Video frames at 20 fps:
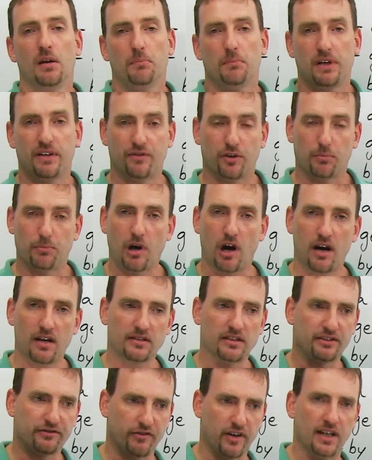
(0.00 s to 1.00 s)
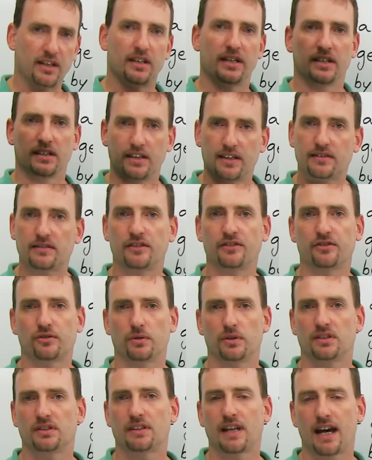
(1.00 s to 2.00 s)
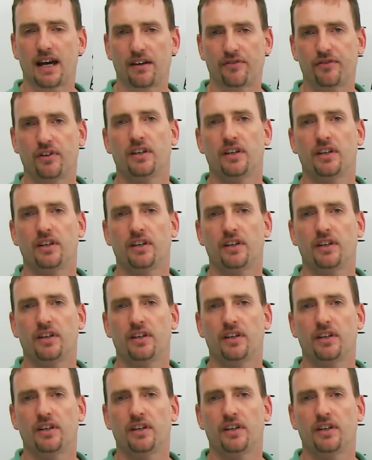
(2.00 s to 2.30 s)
But if your boss is friendly and listens to his staff,